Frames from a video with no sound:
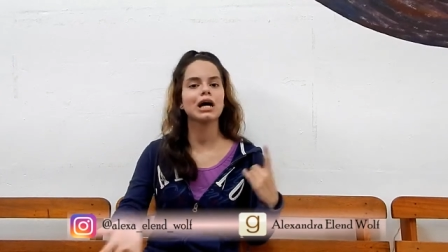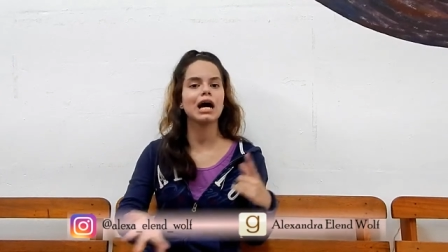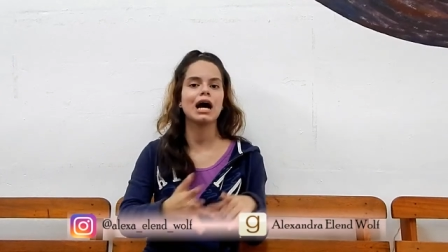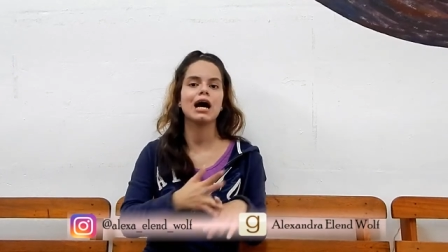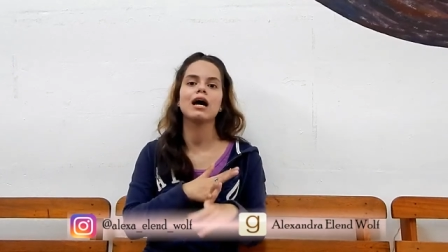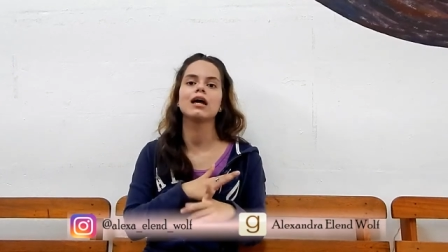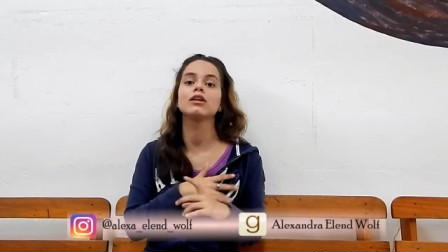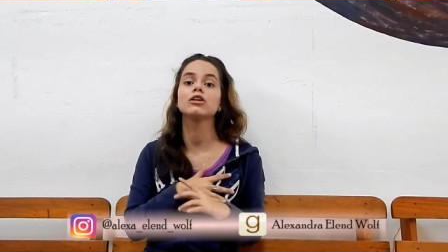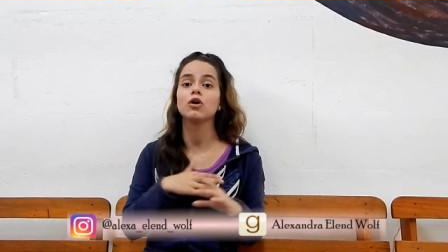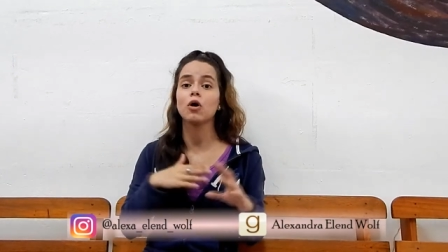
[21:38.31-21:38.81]

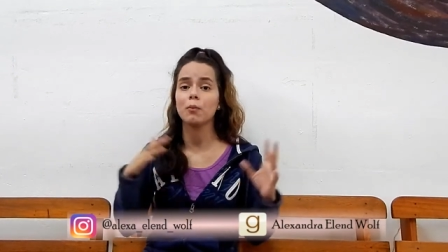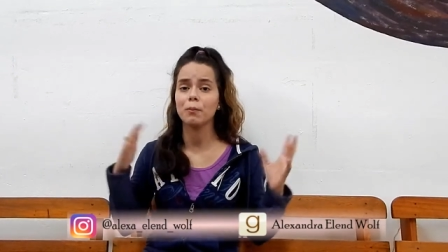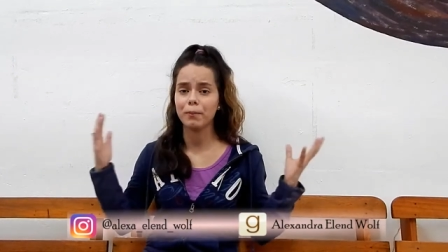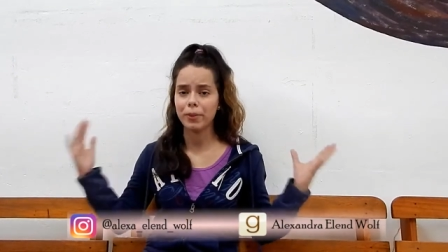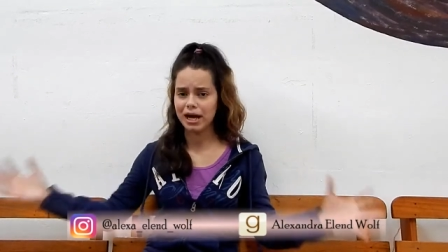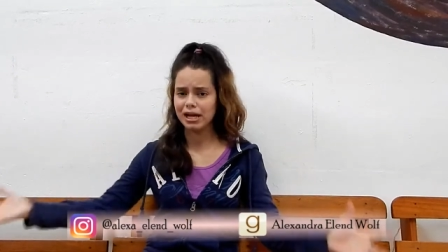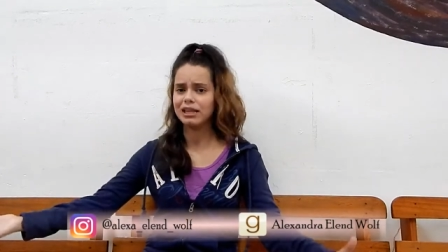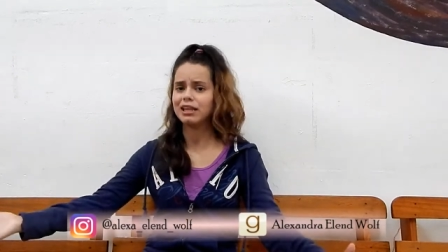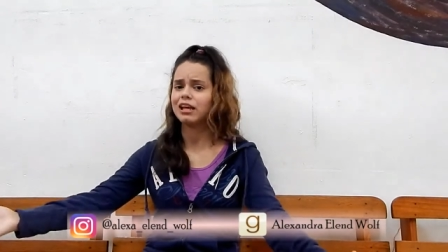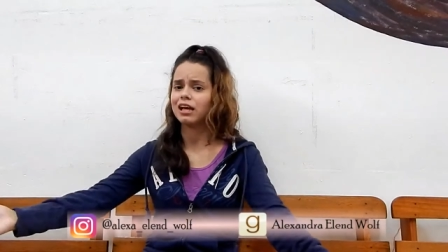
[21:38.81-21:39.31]
and
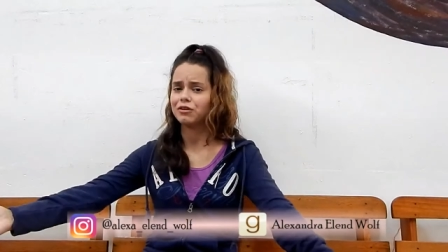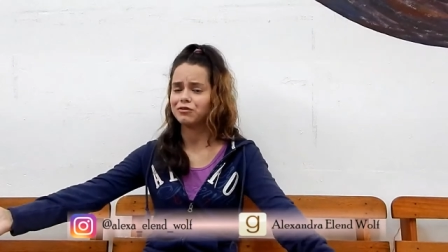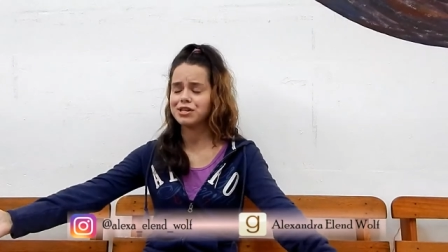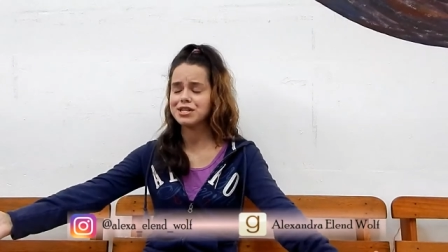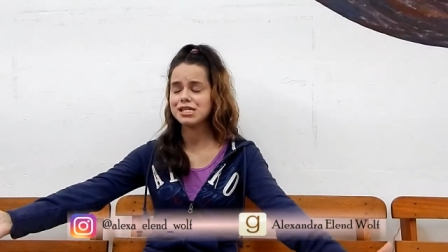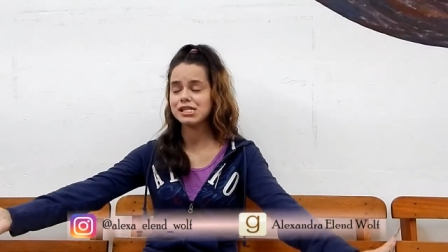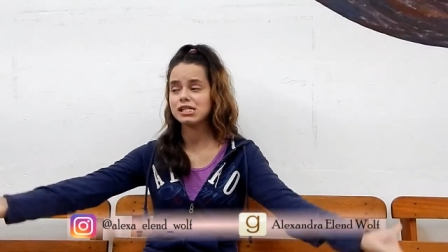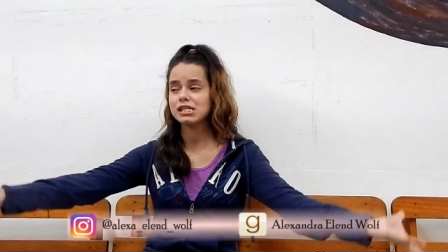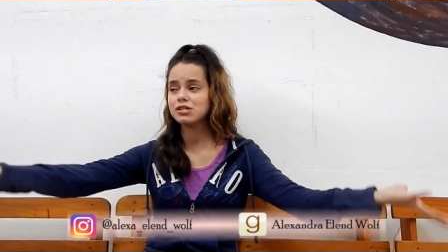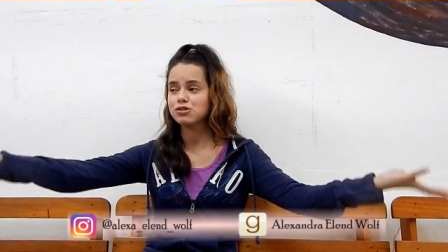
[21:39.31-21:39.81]
compiling
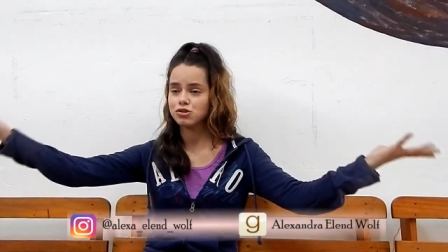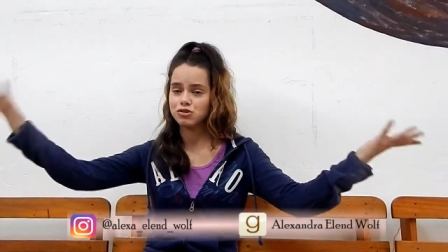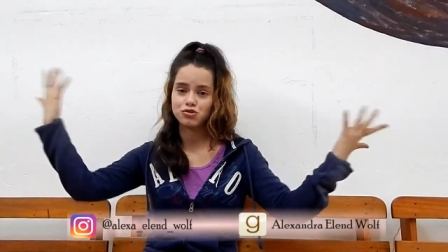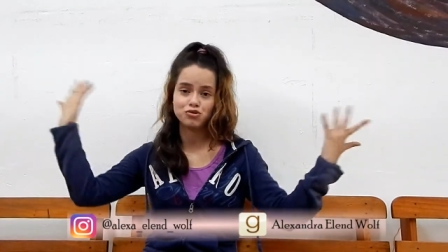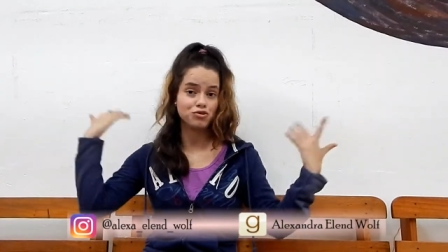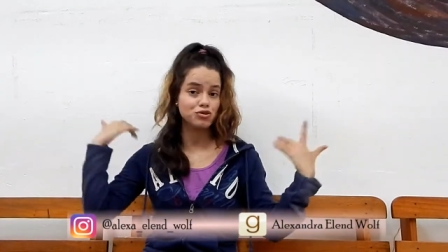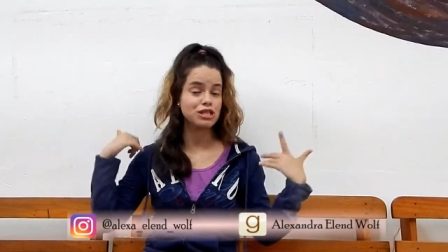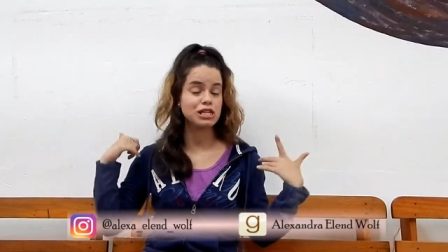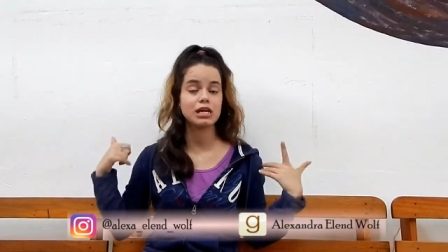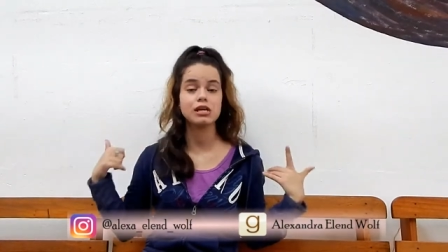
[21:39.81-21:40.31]
everything to do
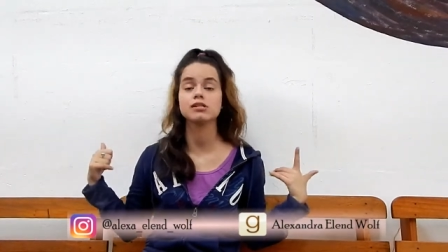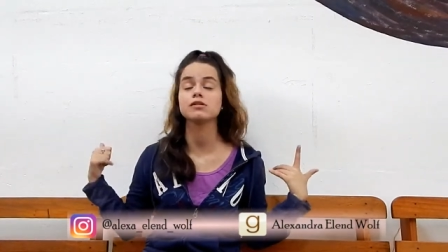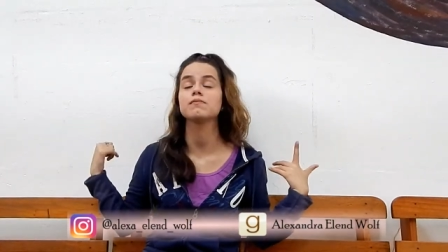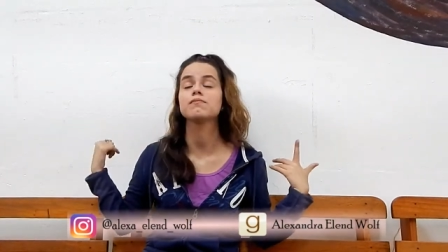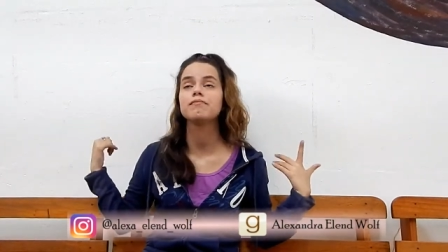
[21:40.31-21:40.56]
this